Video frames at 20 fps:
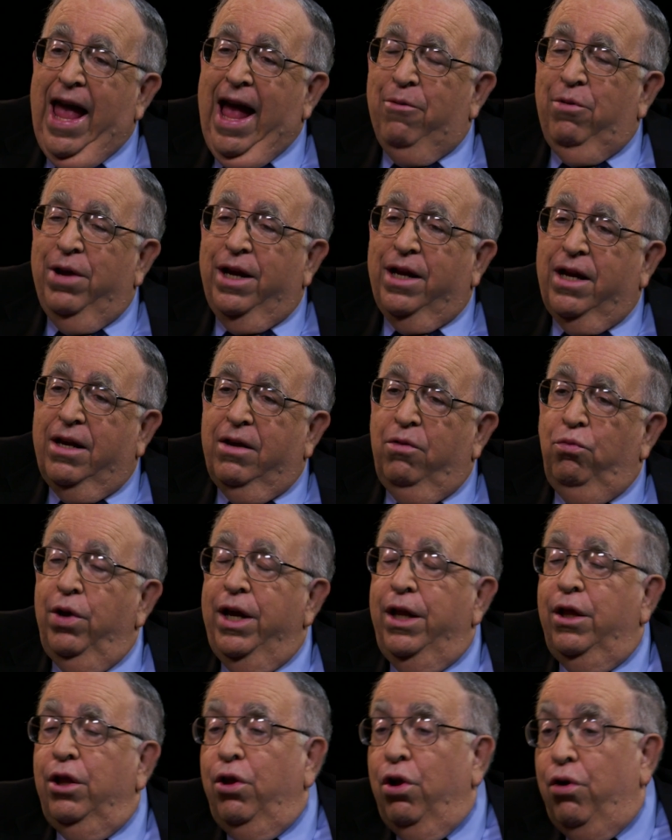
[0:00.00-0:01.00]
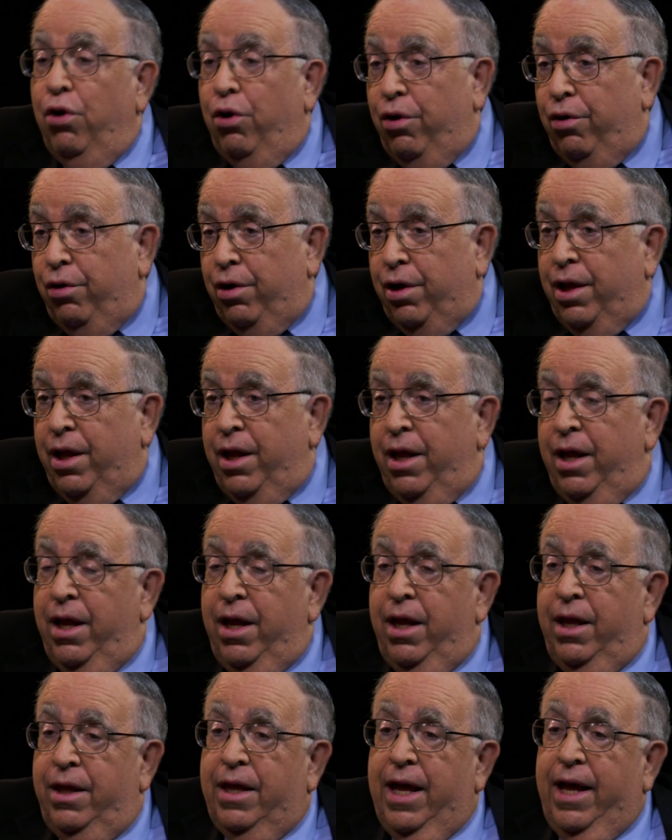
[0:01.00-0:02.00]
And we learn
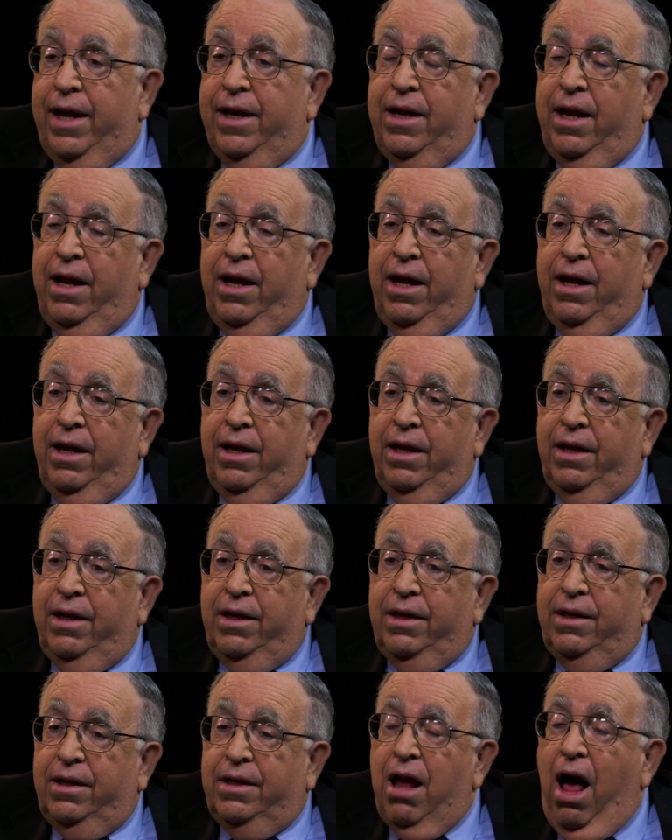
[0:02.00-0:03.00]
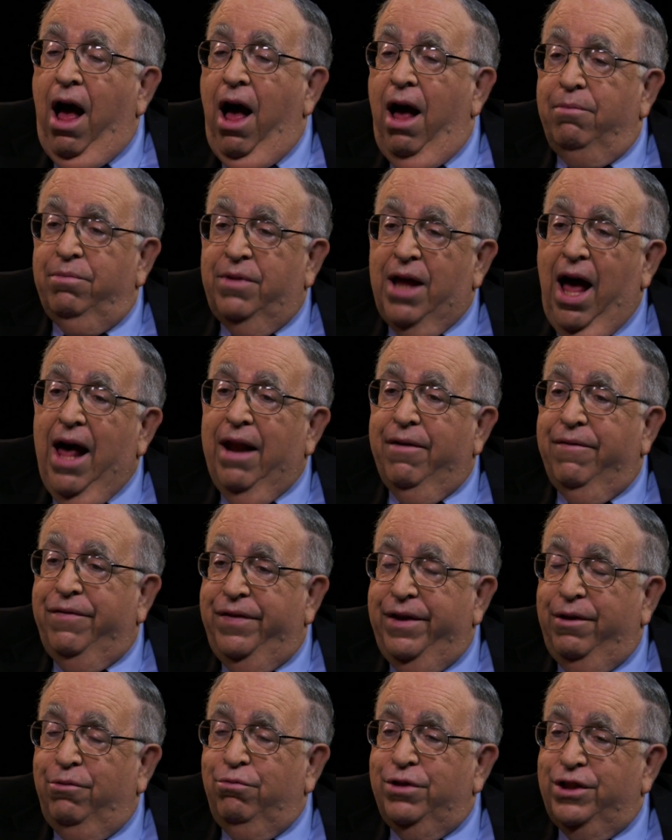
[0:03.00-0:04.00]
that Tom
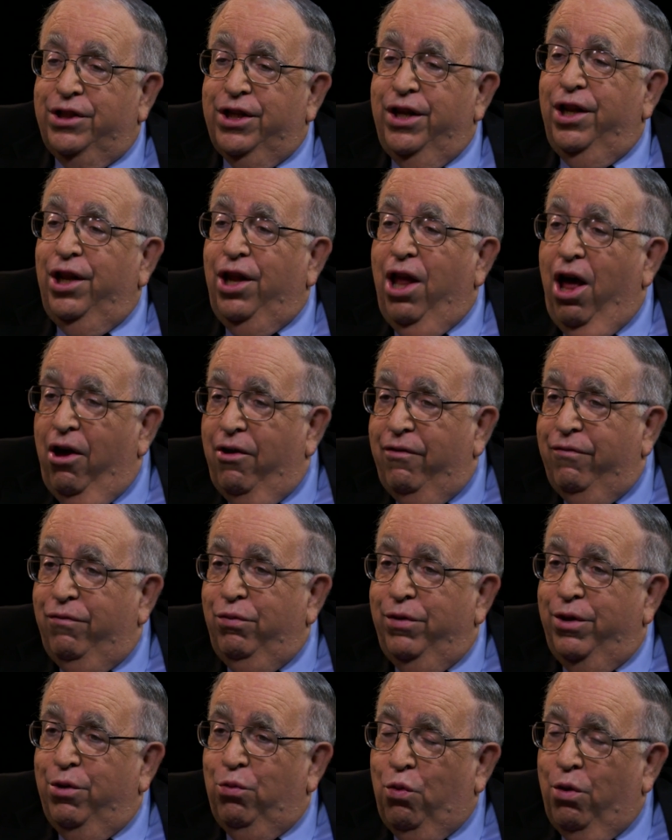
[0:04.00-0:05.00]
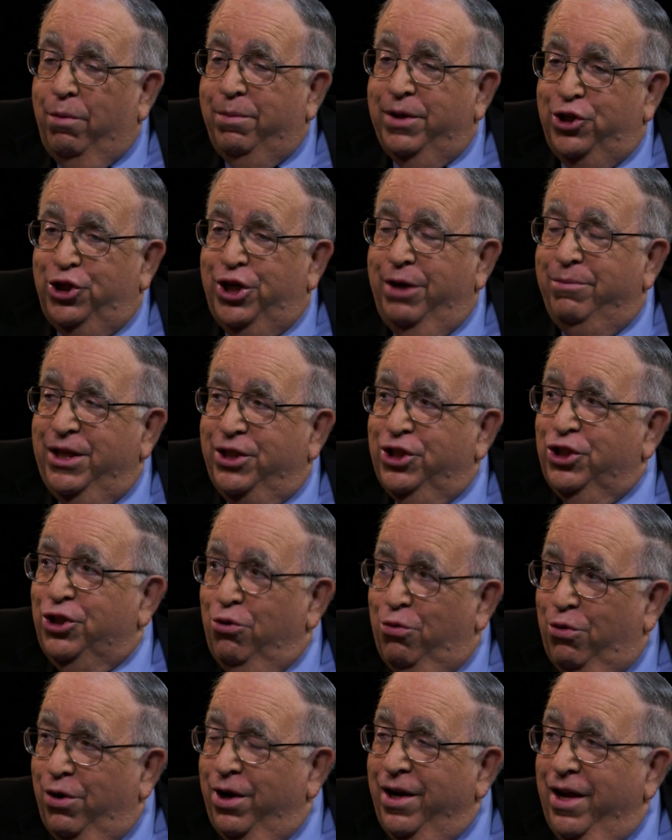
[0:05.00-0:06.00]
Donovan was in love with the woman Jimmy
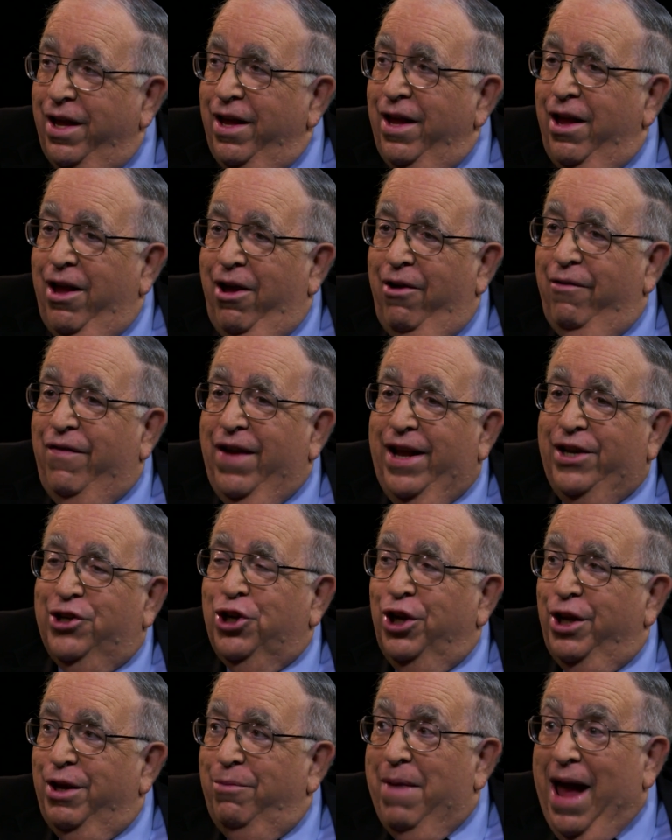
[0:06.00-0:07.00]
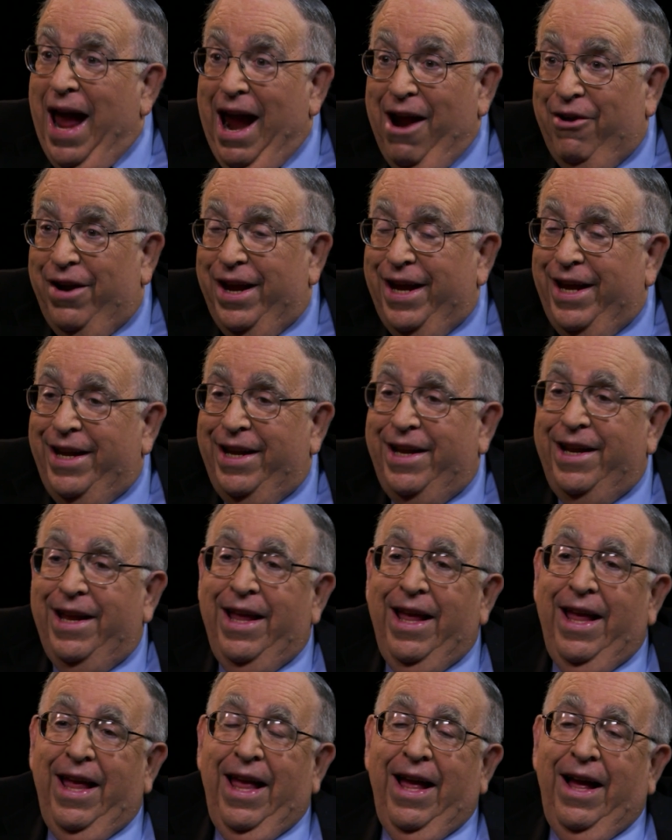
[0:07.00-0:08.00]
Stewart eventually married,
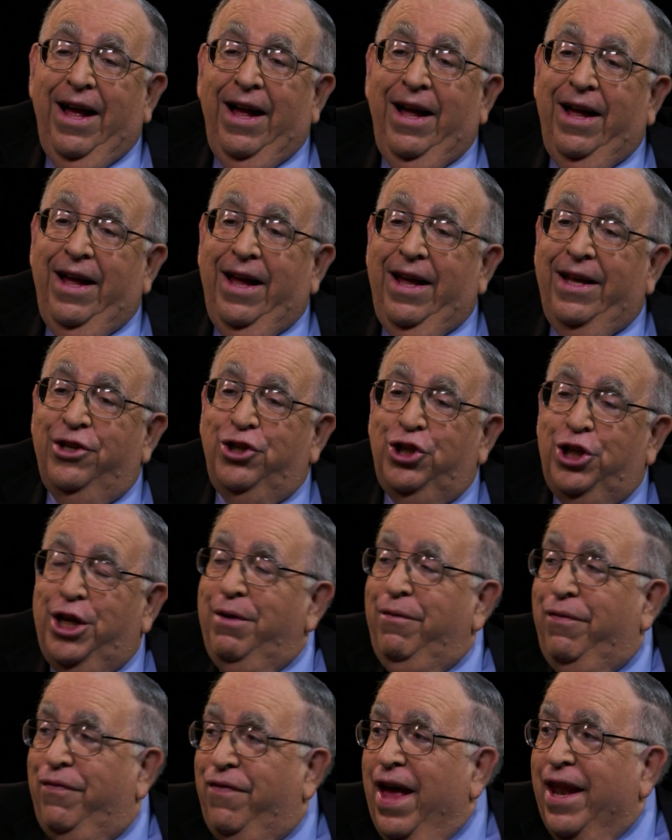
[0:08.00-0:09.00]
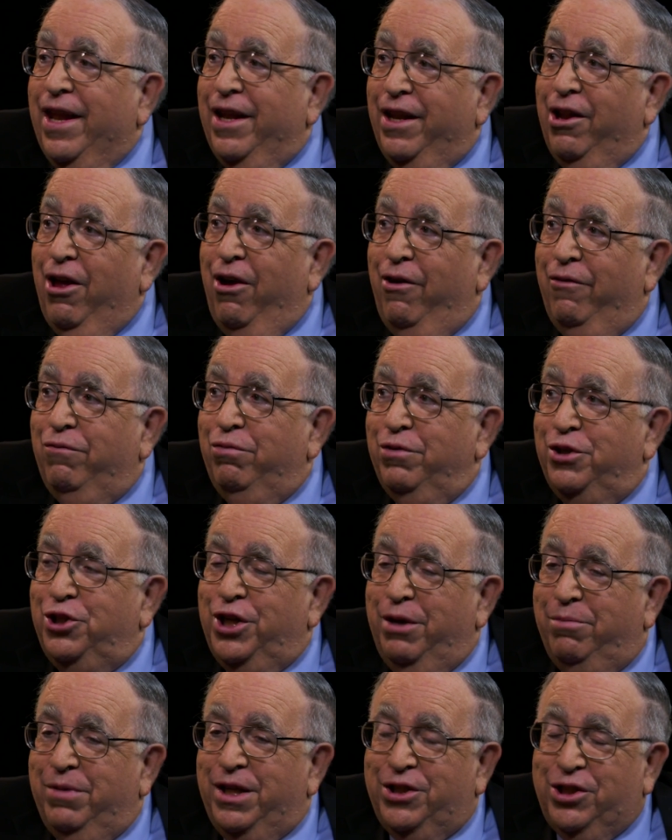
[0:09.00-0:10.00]
and she fell in love with
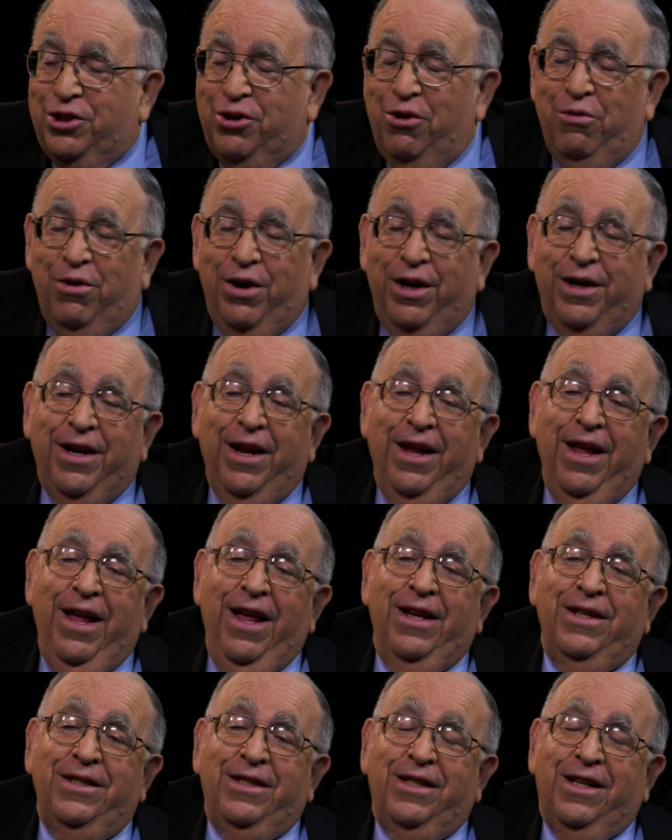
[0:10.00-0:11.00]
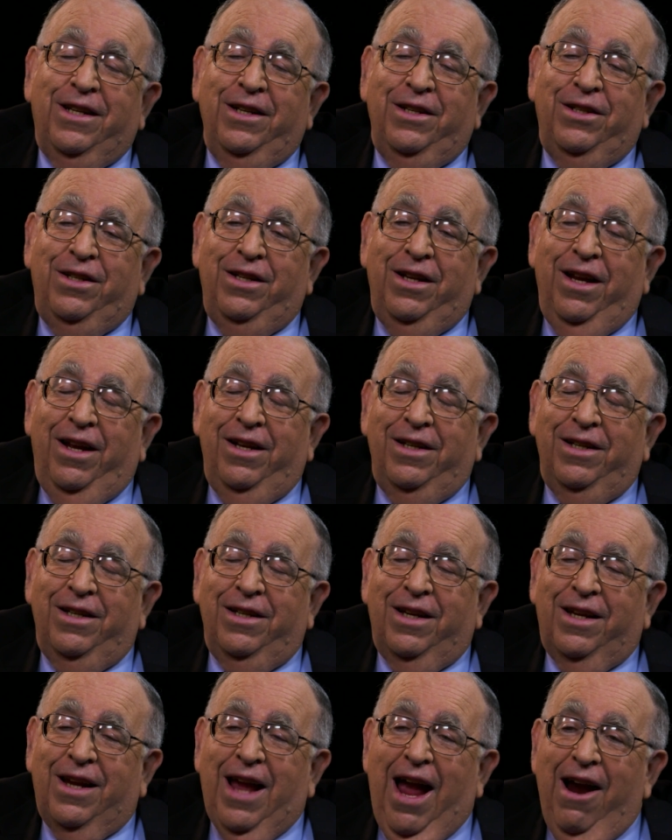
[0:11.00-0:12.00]
Jimmy Stewart's
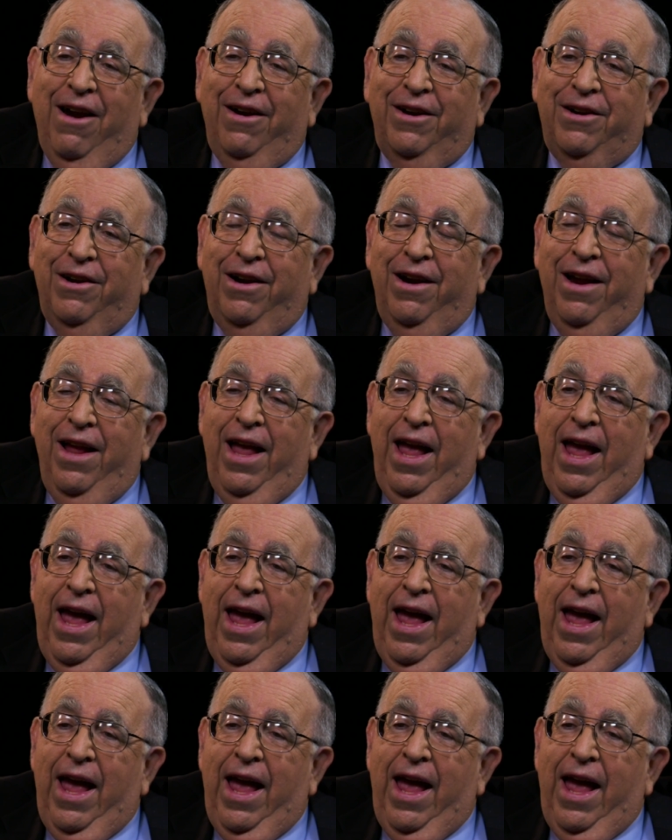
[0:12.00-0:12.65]
character.